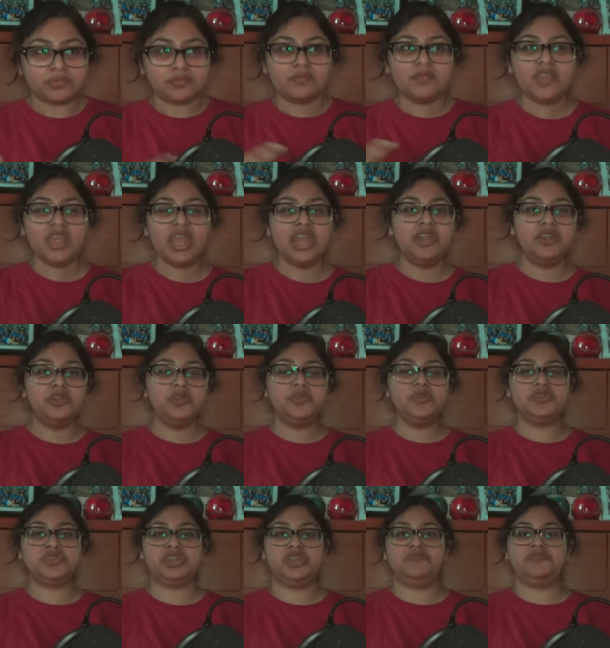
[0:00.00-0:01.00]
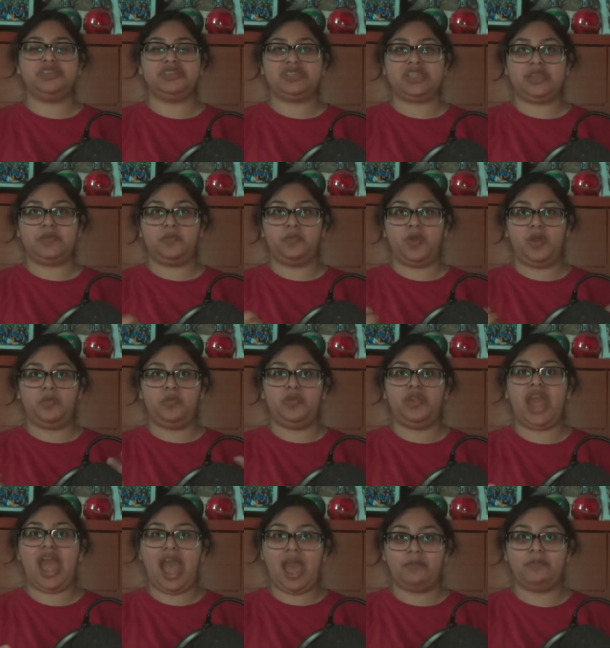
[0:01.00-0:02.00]
an illusion of just like what would
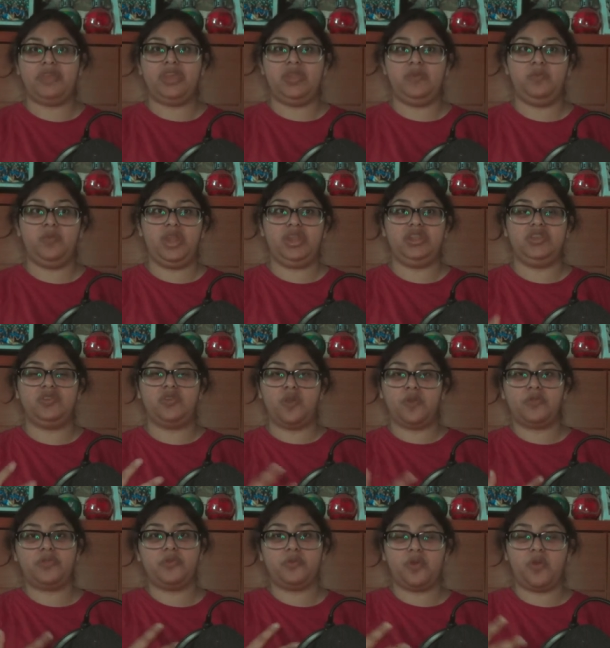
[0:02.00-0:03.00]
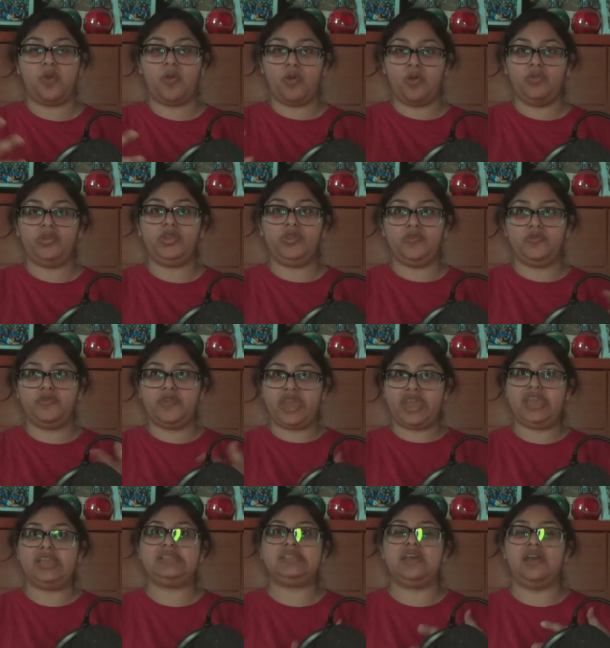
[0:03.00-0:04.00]
happen when you go through a whole new
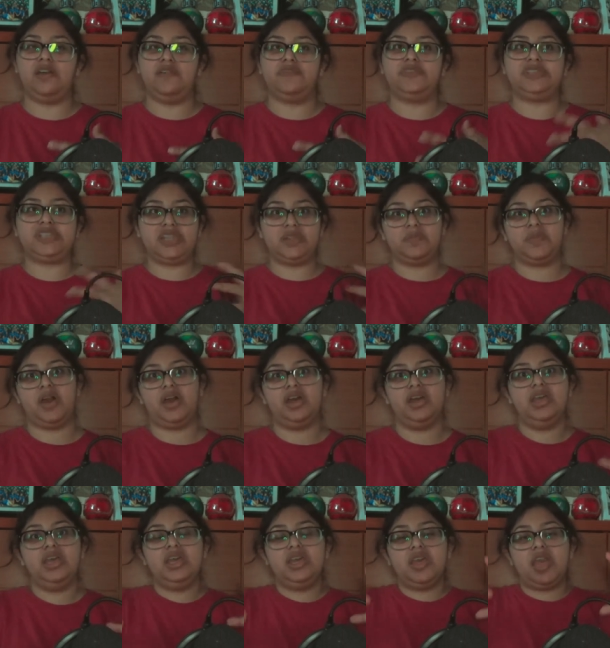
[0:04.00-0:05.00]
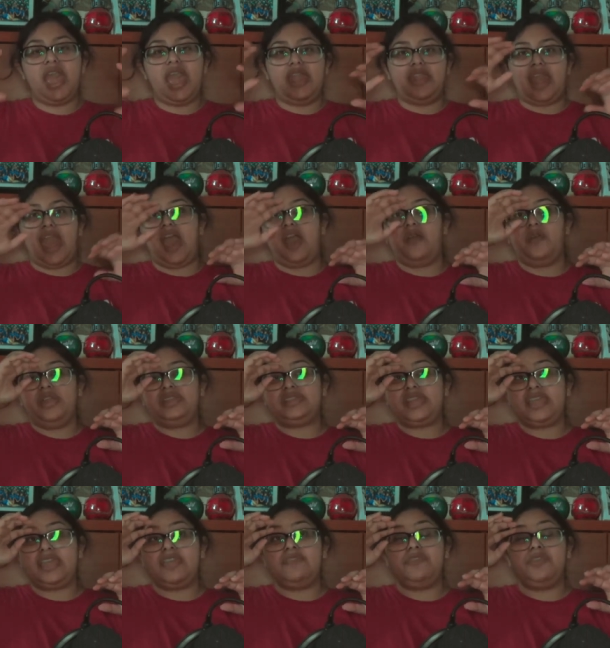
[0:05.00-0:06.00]
phase of cinema, and how it's
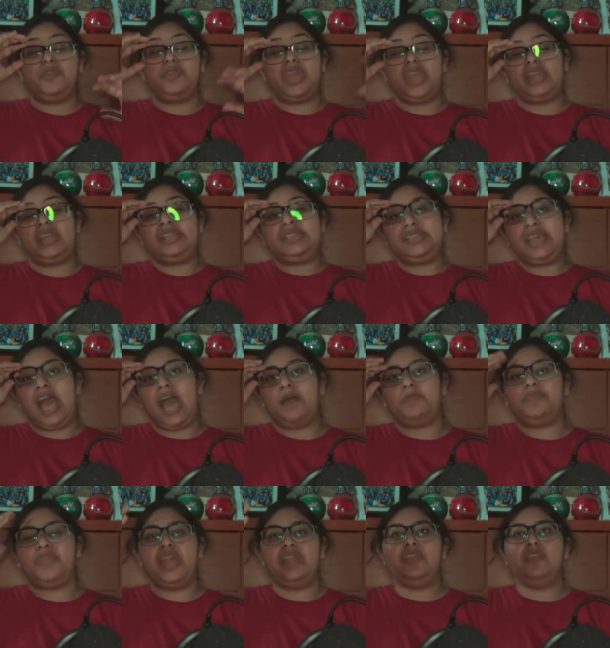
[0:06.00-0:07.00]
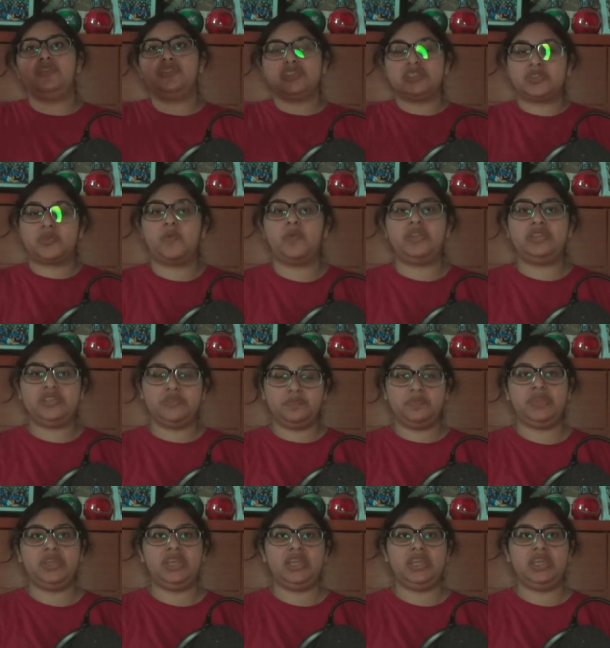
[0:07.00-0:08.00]
like, if you can adapt, then you're just going to
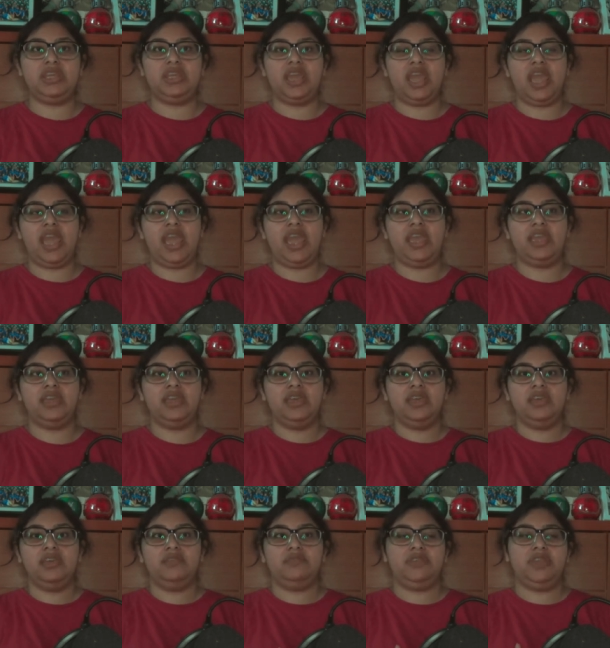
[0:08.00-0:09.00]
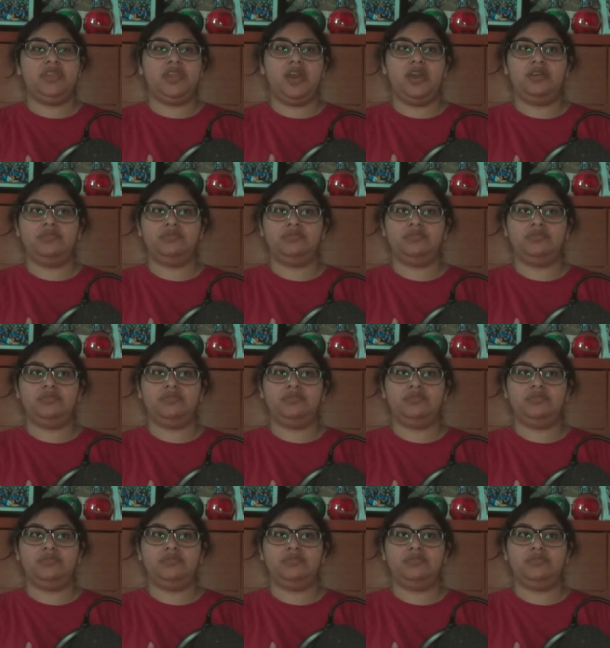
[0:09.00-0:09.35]
be a, you know,